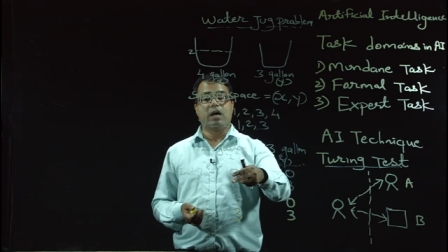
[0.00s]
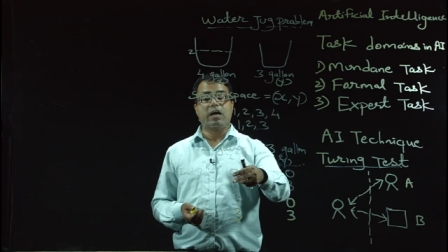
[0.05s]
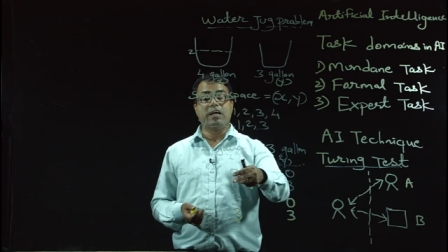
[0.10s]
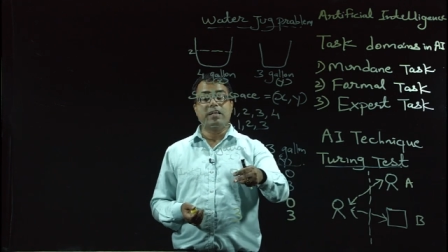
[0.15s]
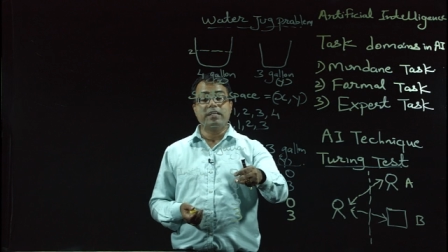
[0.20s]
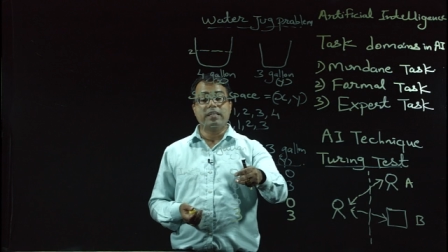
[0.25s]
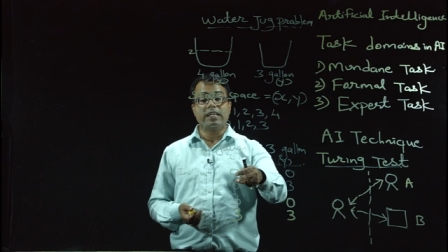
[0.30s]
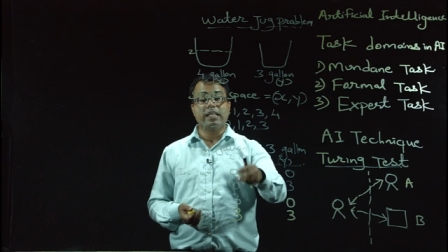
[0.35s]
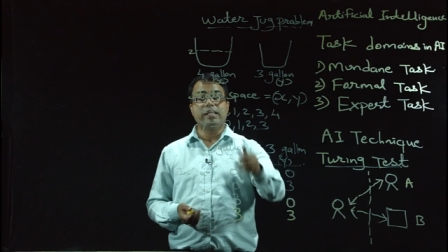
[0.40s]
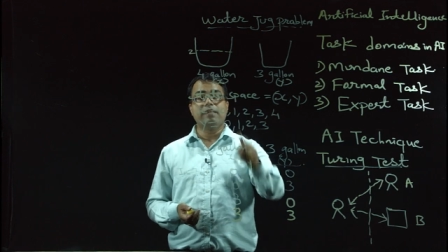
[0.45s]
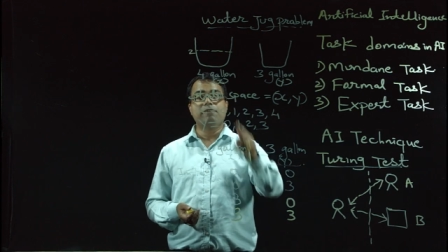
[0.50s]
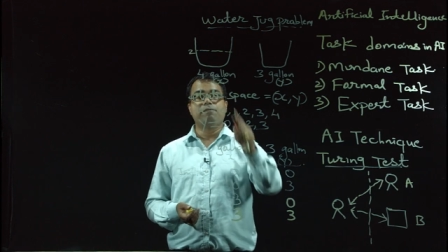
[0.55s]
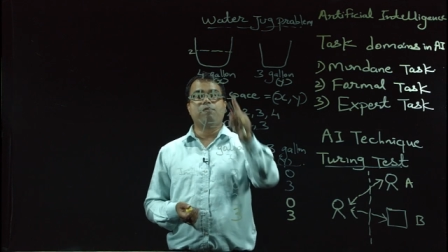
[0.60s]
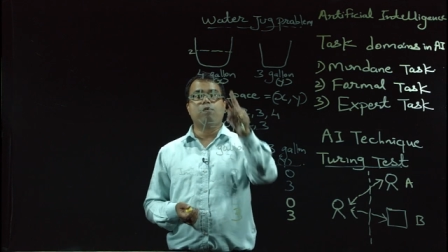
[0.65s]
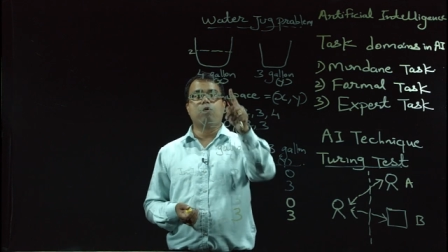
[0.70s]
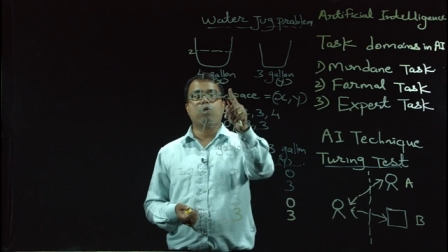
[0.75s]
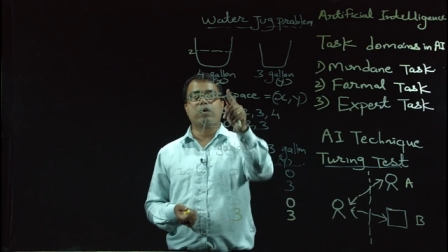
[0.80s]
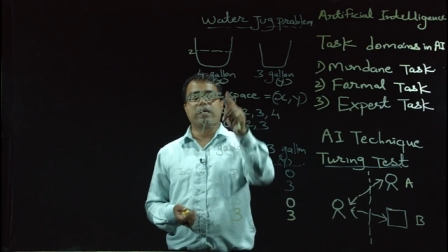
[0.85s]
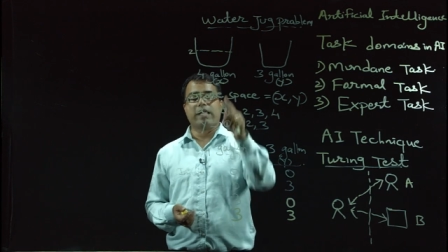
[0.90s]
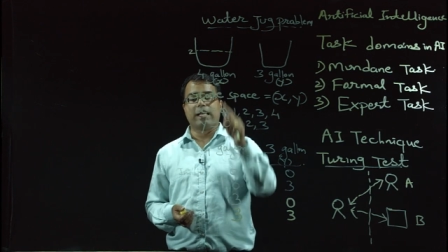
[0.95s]
until
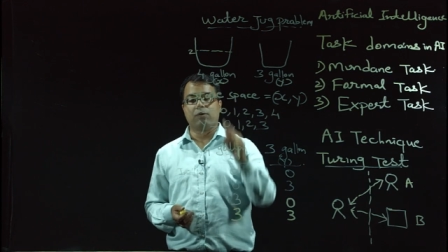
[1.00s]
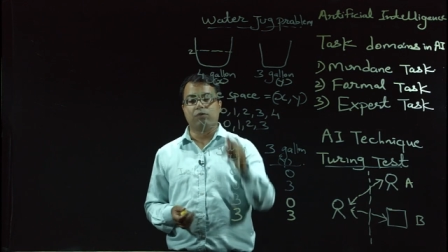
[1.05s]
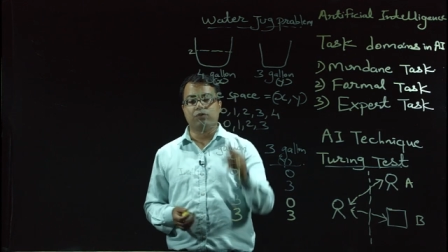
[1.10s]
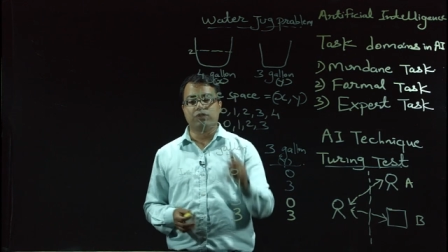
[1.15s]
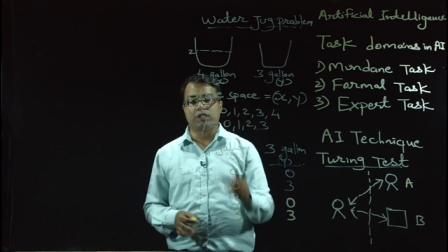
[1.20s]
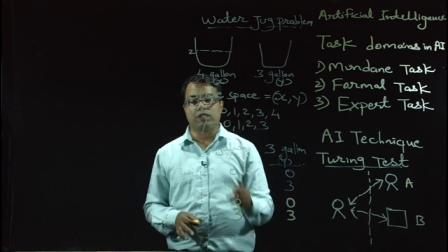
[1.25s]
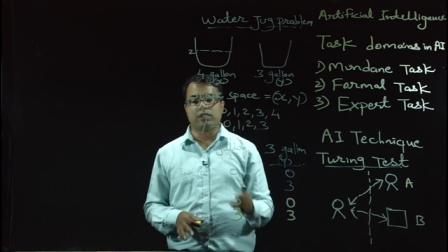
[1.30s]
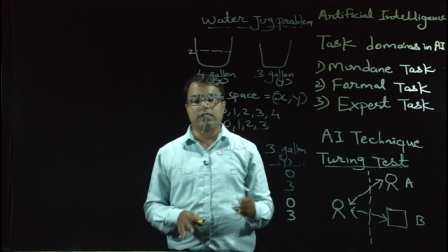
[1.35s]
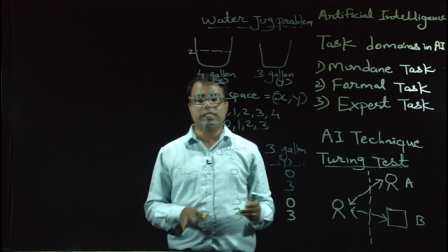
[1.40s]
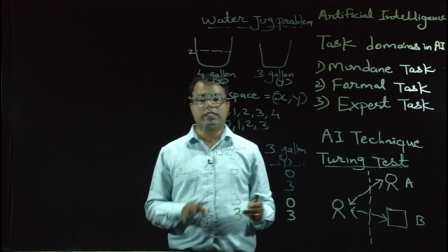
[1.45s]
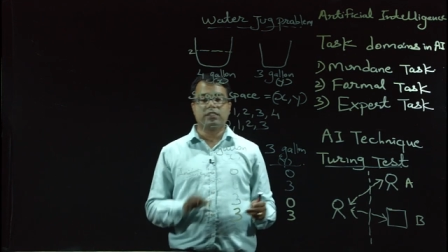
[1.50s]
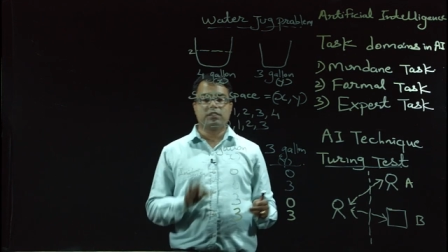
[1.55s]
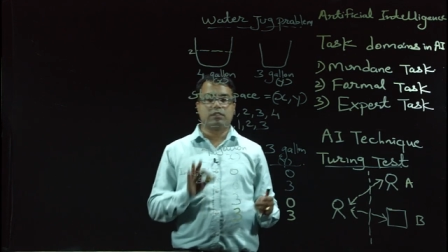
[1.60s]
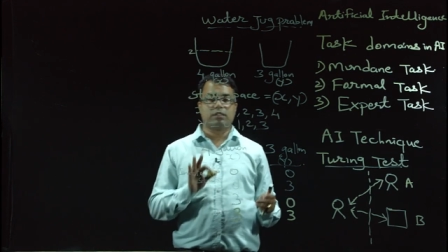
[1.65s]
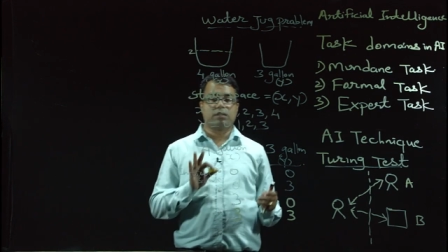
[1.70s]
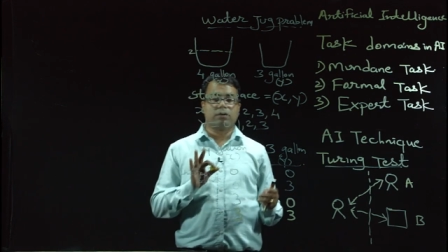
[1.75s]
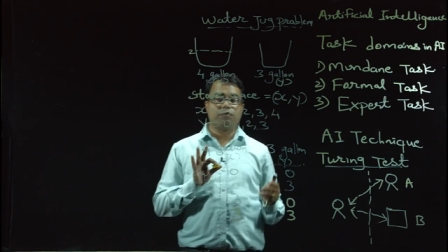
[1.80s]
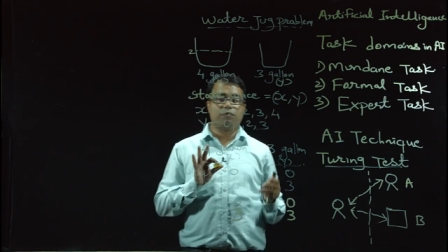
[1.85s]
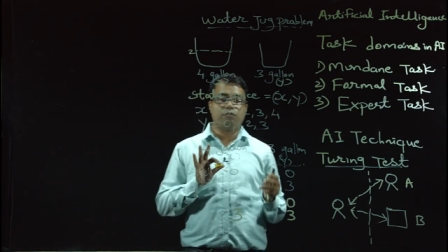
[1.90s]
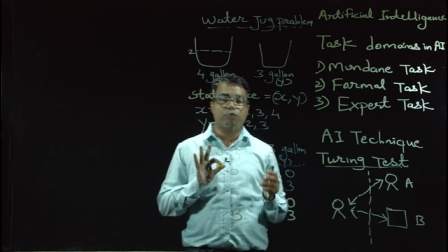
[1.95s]
4 gallon jug is
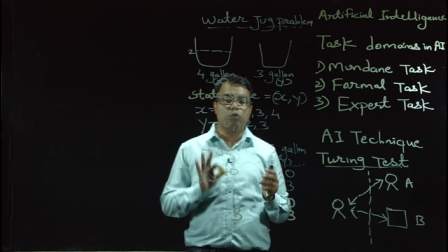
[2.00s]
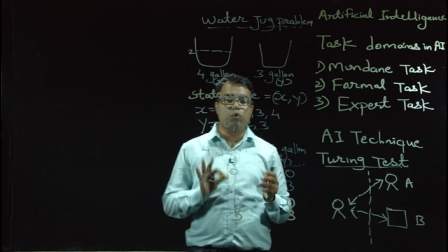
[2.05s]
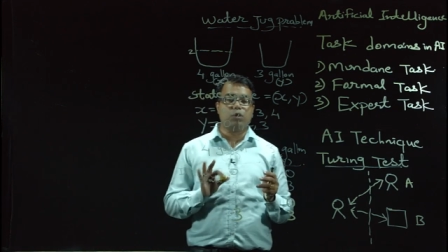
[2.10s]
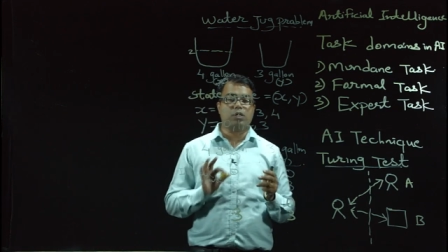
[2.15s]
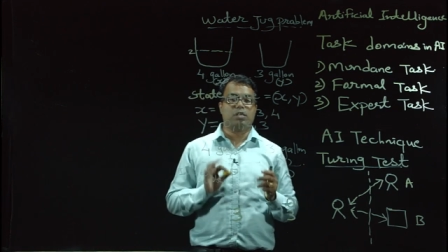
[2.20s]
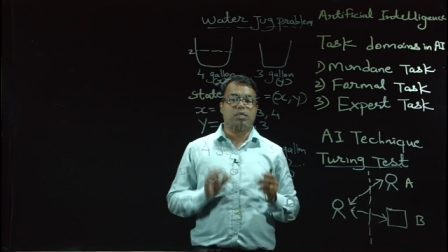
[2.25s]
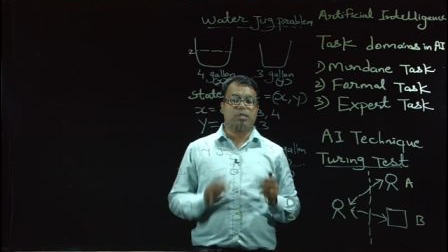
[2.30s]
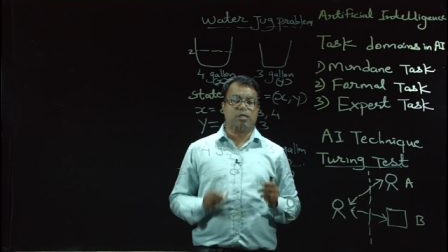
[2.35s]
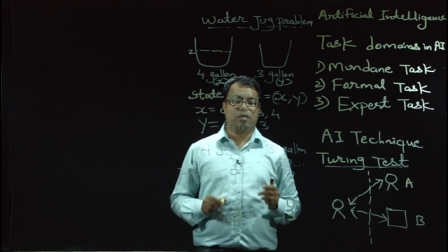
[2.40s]
full.